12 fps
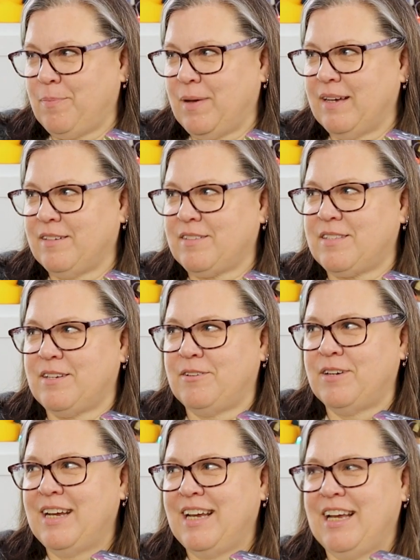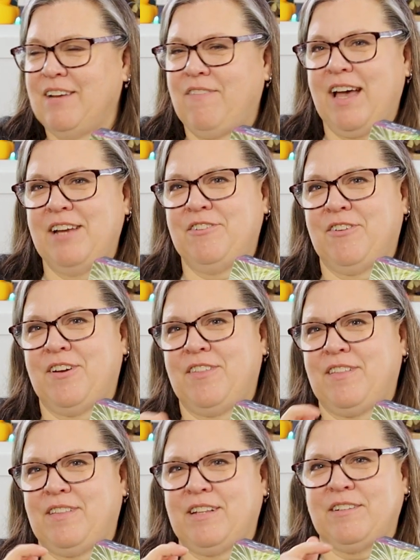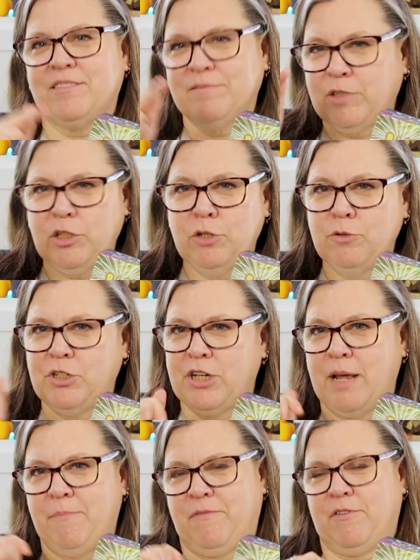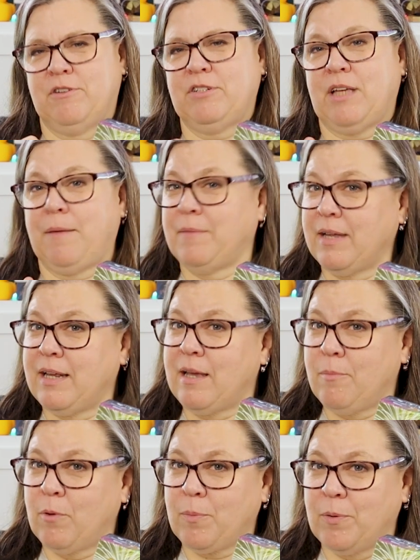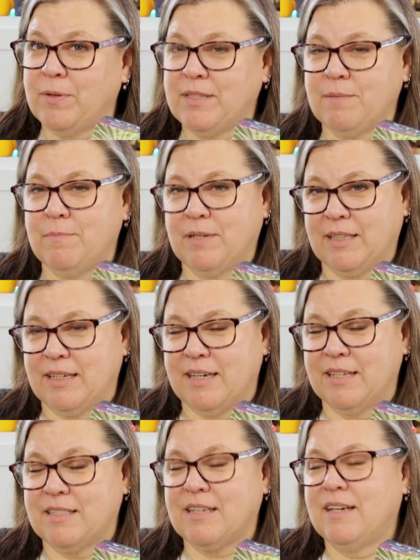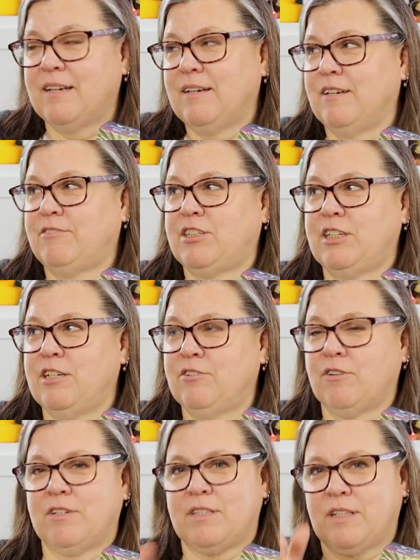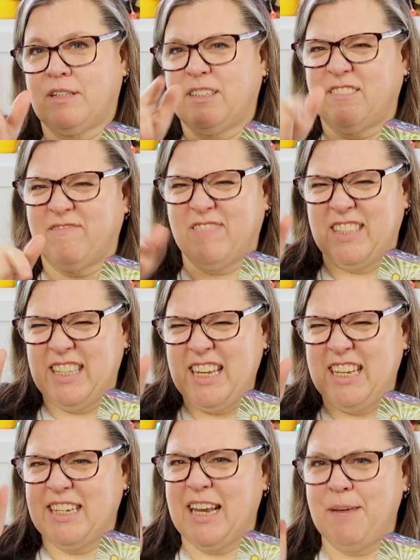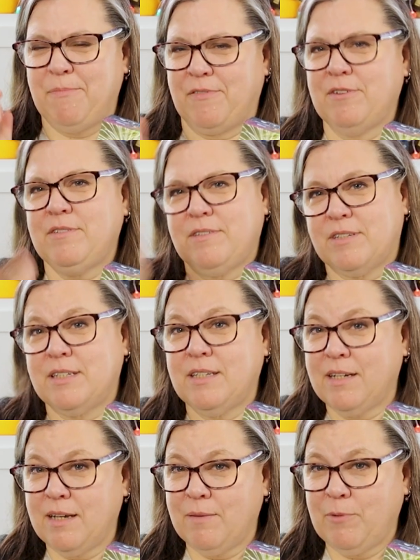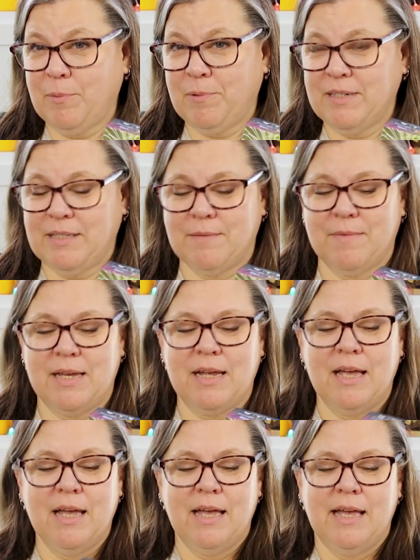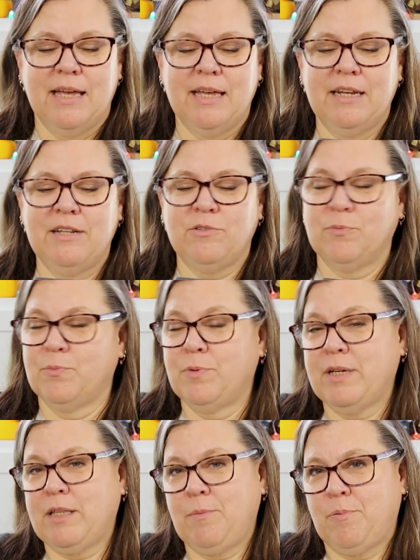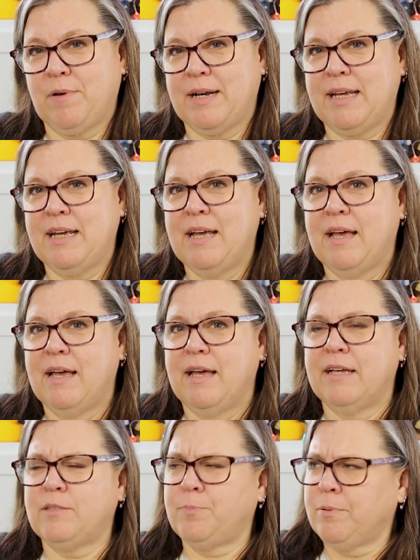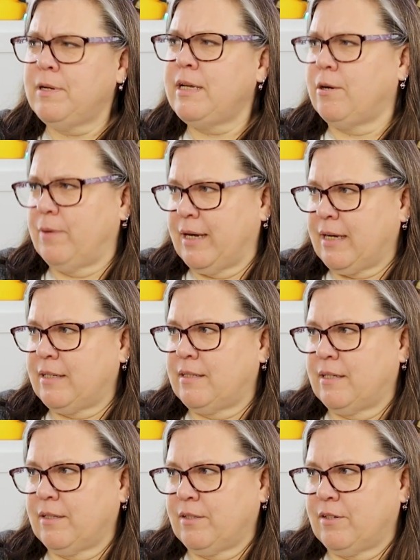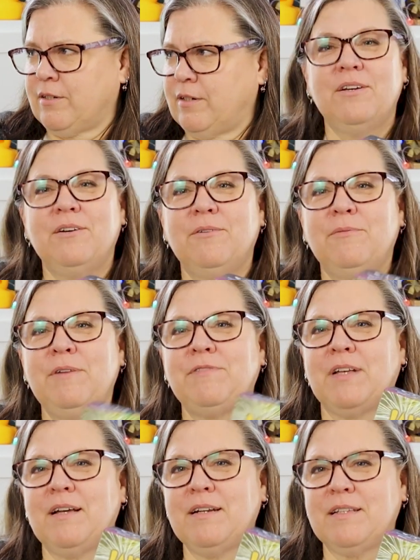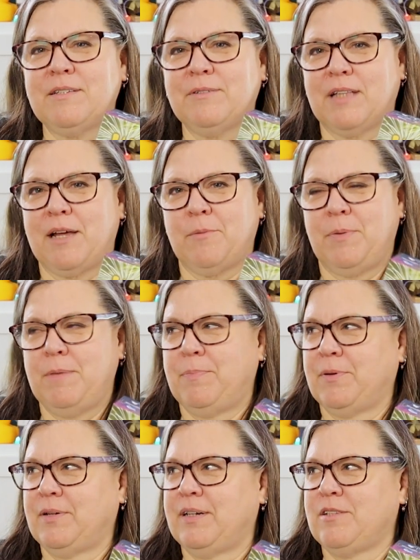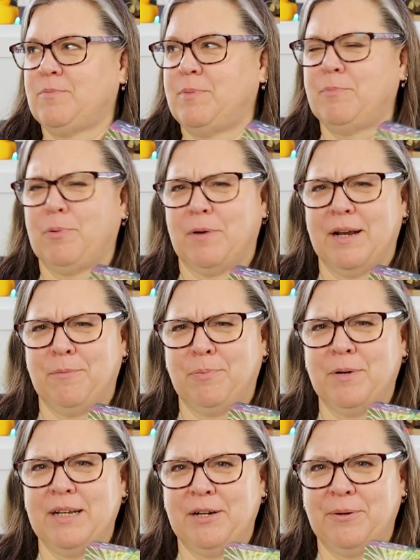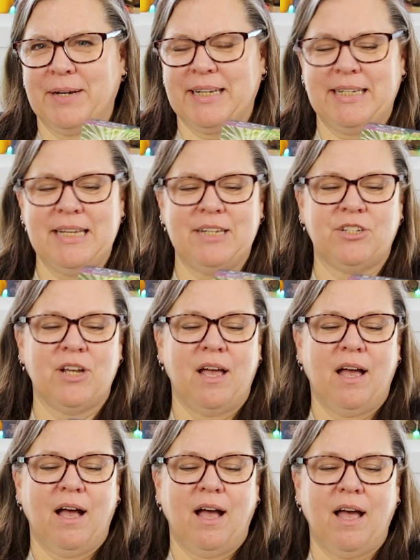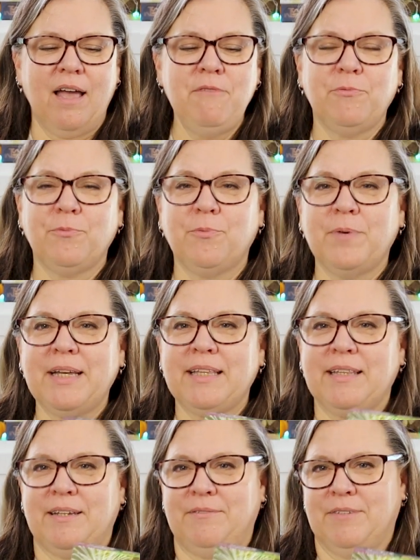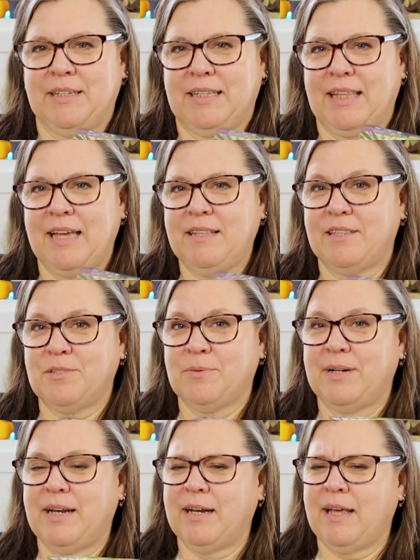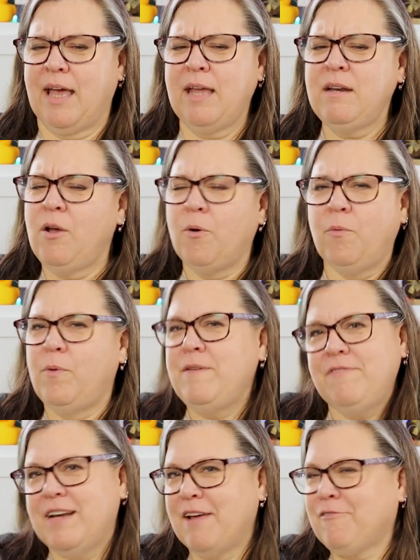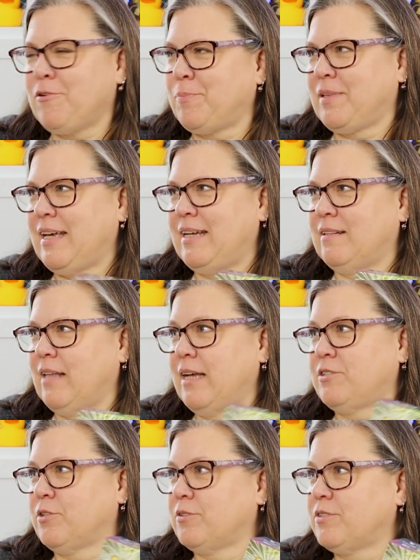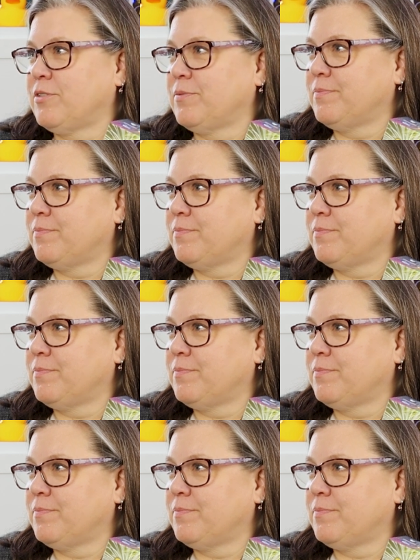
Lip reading: pile. So if I draw the little U shape first, I'm going to get more points than Billy is. If she draws the little Z shape first, she's going to get more points than me. It is really pretty. It's pretty quick to learn. We've taught it to a lot of people, and it's been a pretty quick teach. I really, really like this one. And again, we've never played Lanterns.